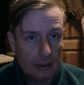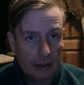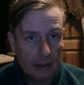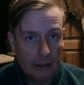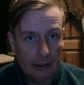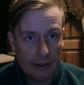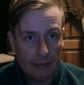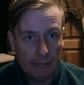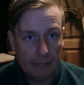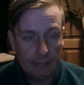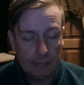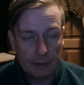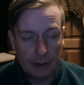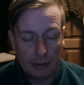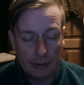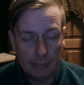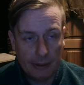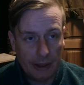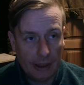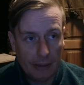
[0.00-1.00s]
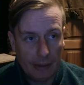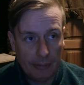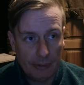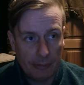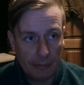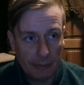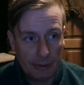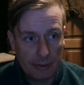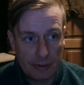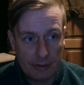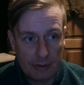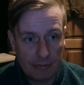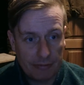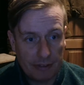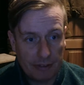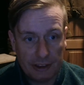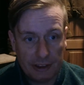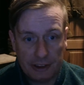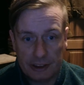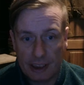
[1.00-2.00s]
The German army were using
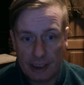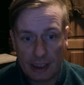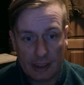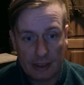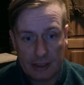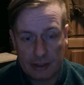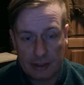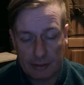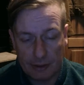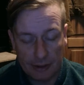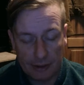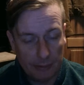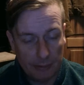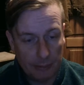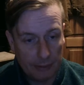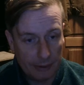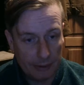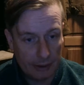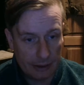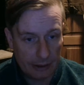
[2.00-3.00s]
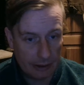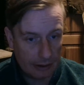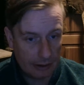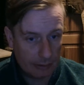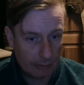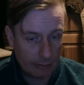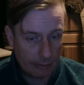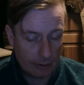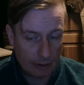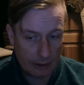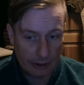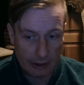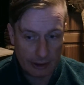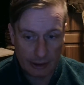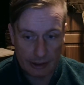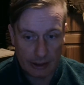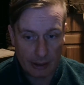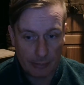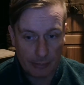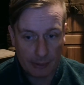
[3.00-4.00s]
French tanks right up until the end of the war that
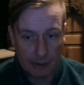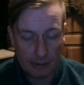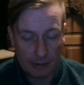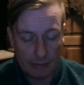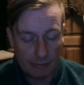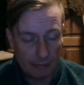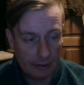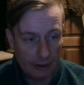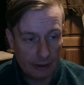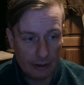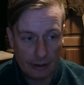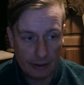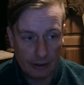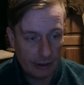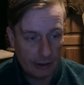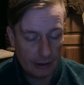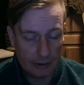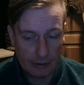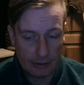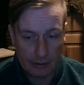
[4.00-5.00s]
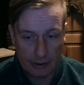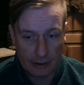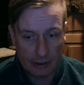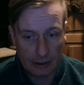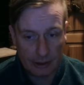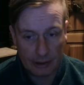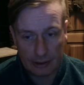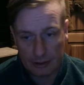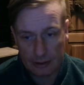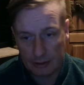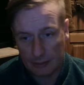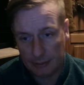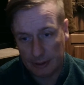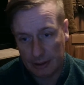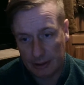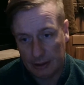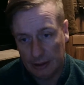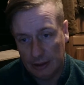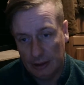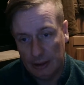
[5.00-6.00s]
they had captured in 1939. So I
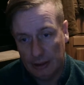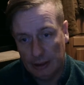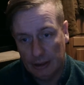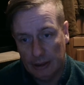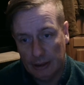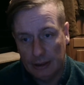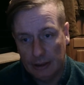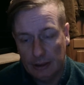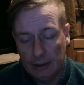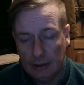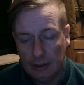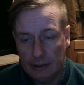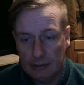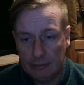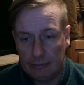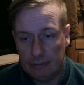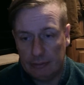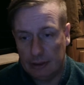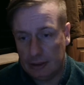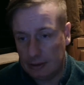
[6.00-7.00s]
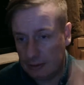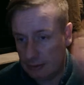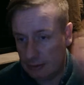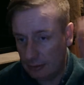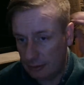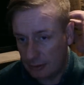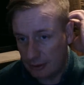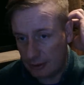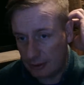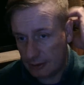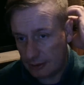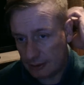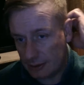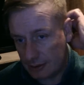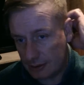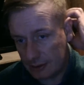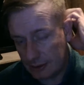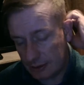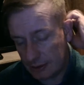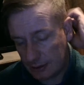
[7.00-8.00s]
mean. Look,
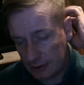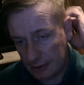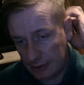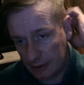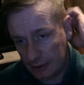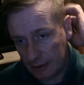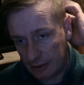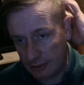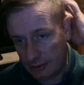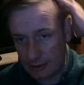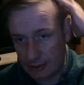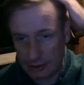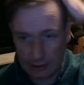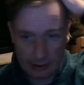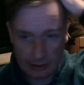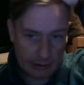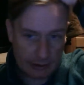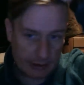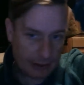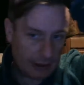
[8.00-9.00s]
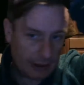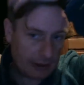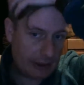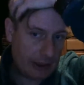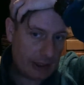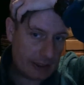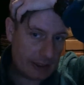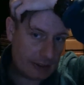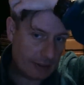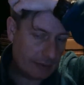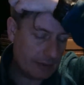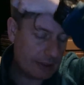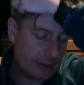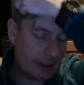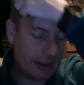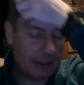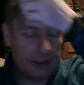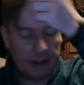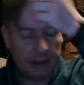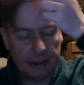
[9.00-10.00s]
it yes,
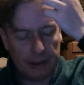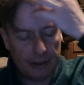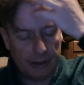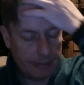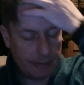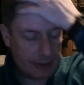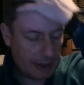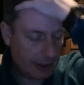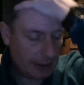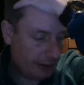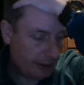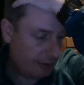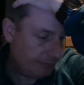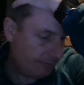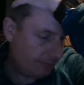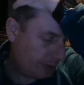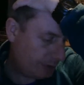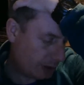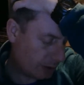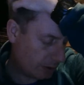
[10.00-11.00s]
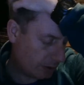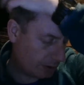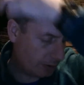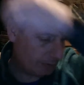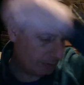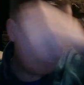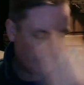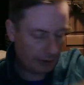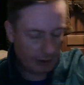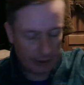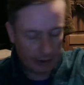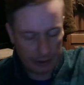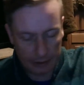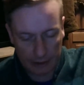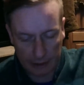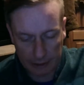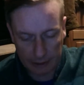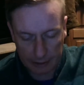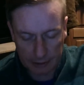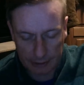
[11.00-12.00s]
obviously a GMC truck
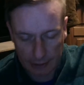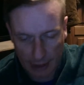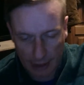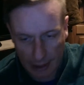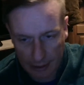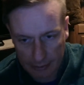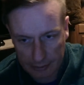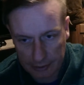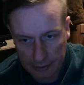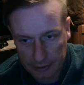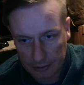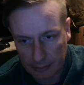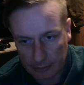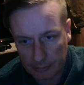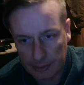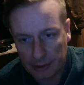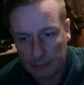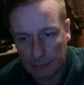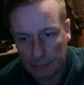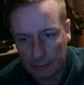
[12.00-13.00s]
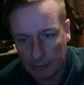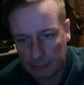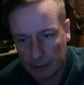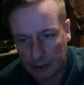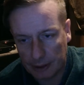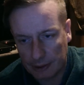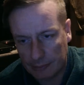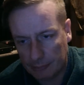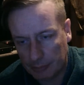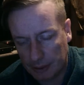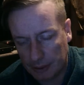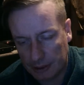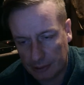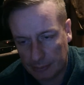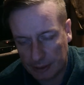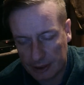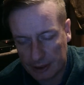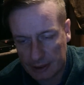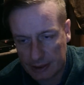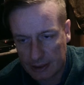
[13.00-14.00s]
in the heart of Germany mightn't be the
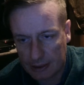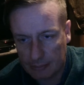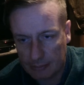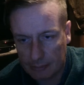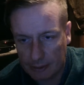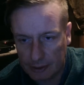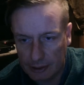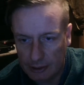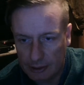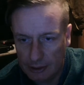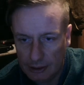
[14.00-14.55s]
best thing, but